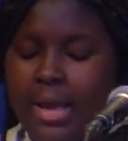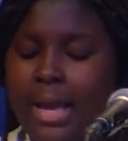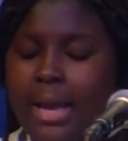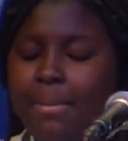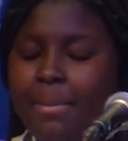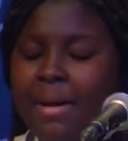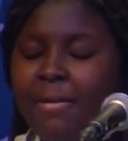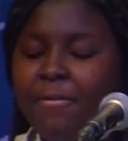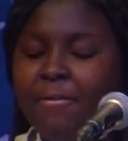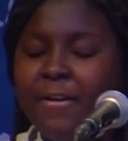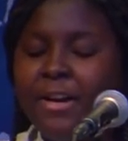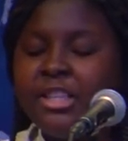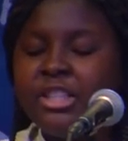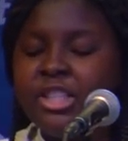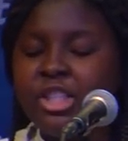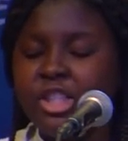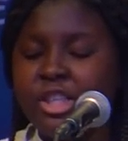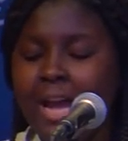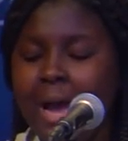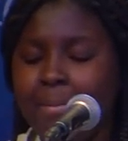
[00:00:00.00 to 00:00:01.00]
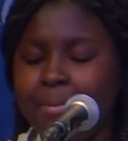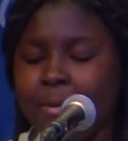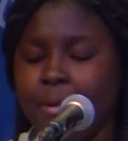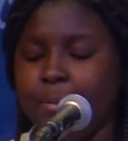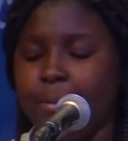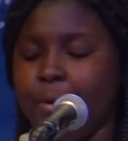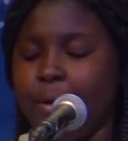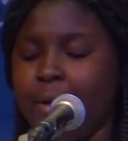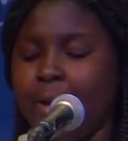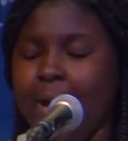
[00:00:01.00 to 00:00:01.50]
In my friend's chapter
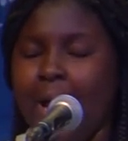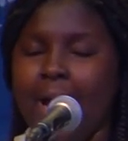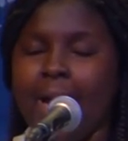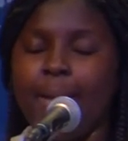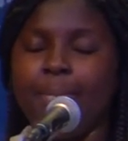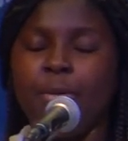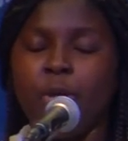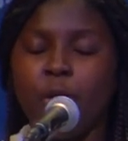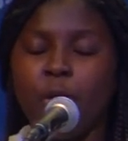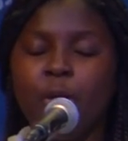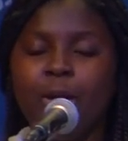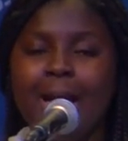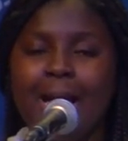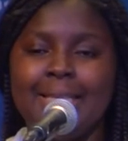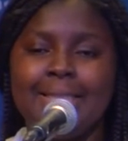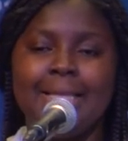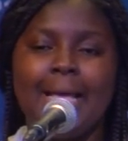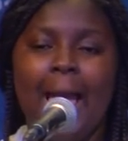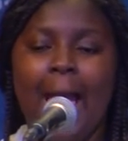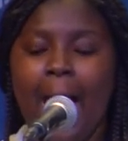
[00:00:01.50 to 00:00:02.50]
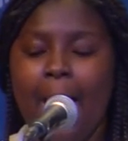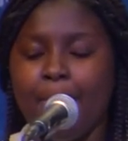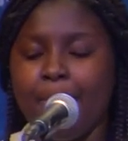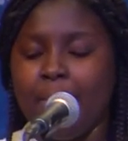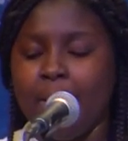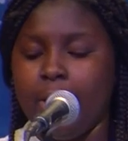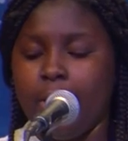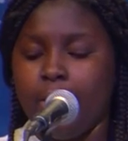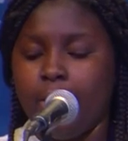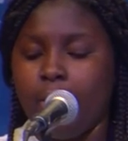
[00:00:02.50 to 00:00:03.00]
book, I am known as the
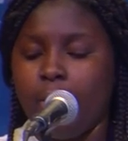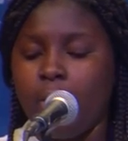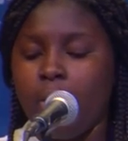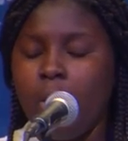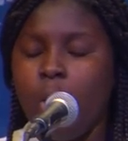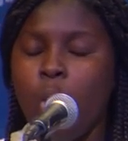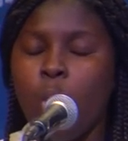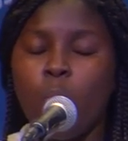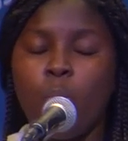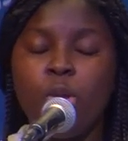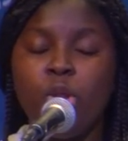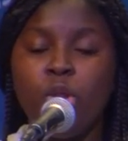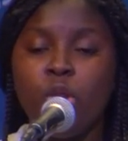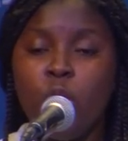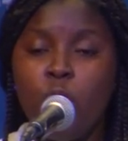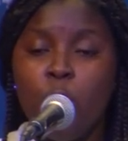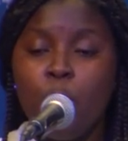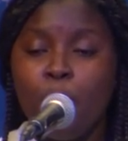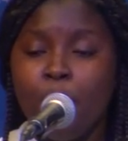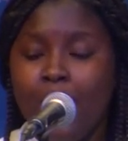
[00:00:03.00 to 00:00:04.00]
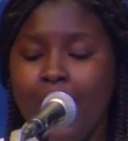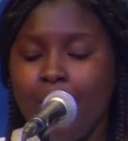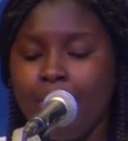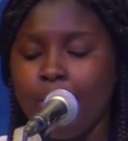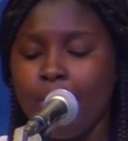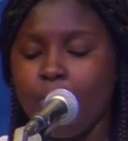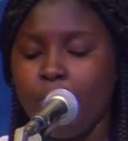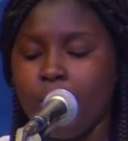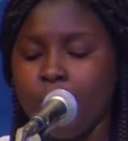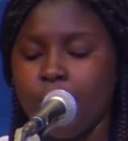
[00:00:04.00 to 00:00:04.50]
happy girl, with no
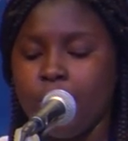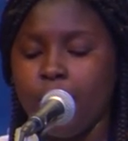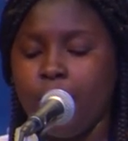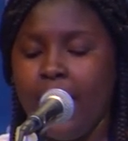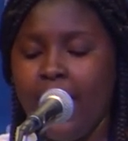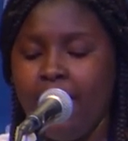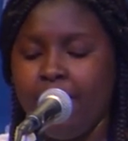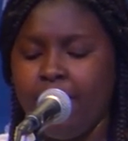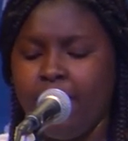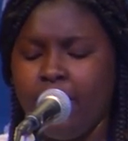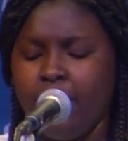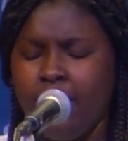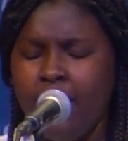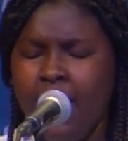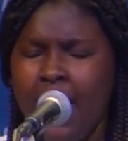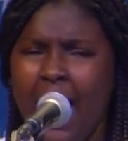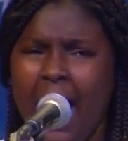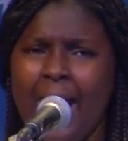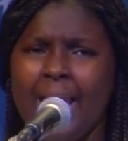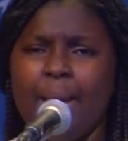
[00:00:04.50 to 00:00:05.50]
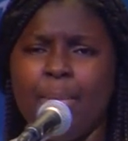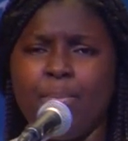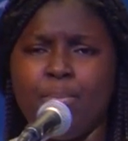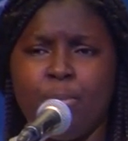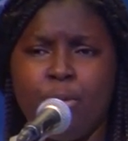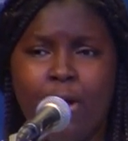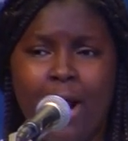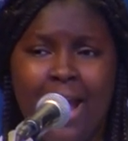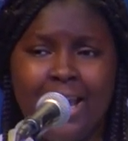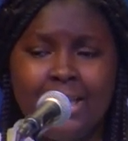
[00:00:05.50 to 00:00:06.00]
problem whatsoever. I am
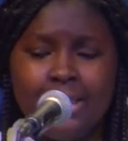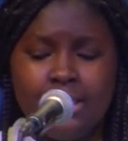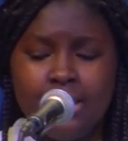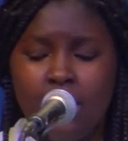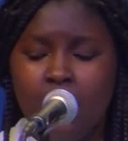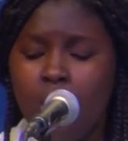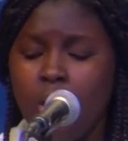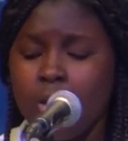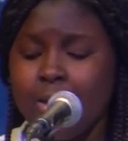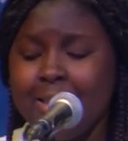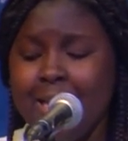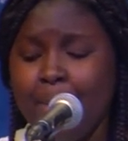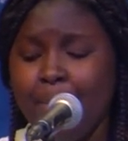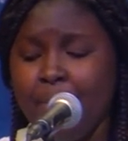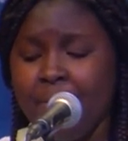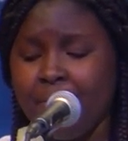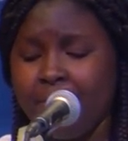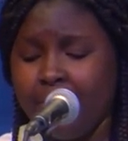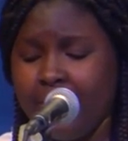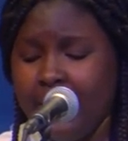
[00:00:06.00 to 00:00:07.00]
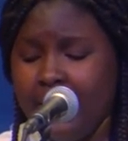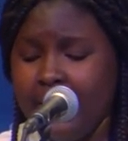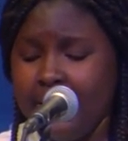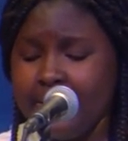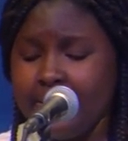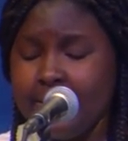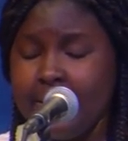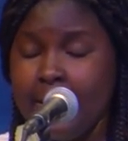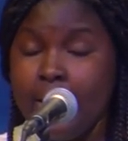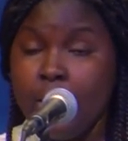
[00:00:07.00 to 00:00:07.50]
bright, on top of
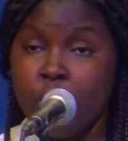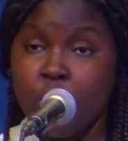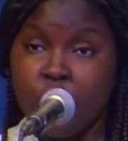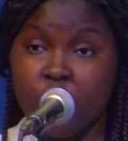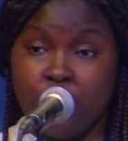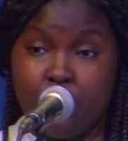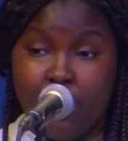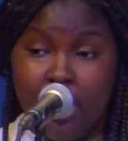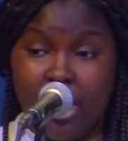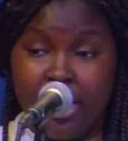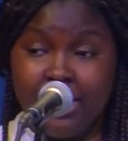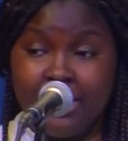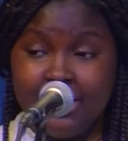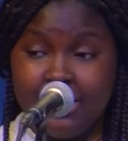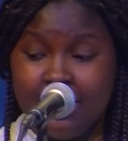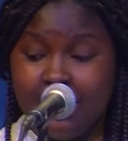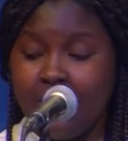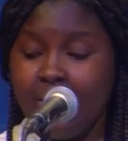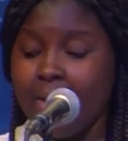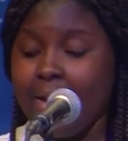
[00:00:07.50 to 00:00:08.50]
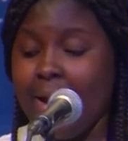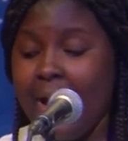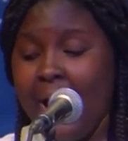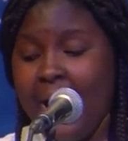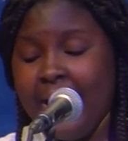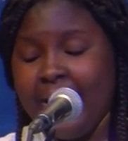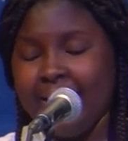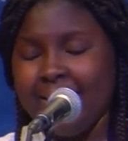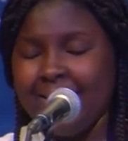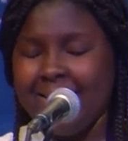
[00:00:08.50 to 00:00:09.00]
things, smart,
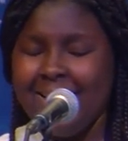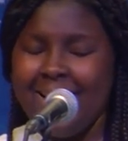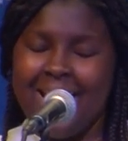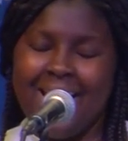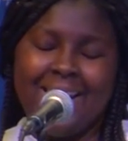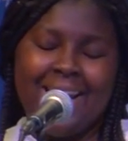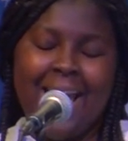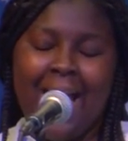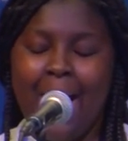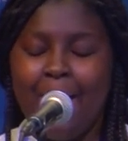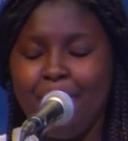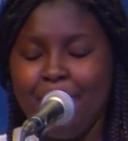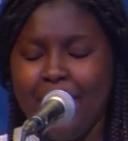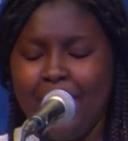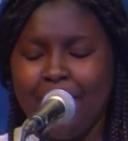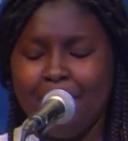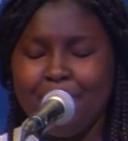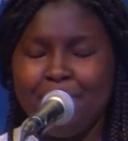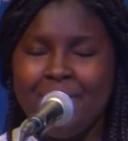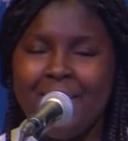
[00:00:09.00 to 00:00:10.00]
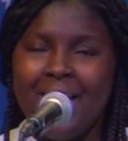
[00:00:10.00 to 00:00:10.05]
kind, and happy.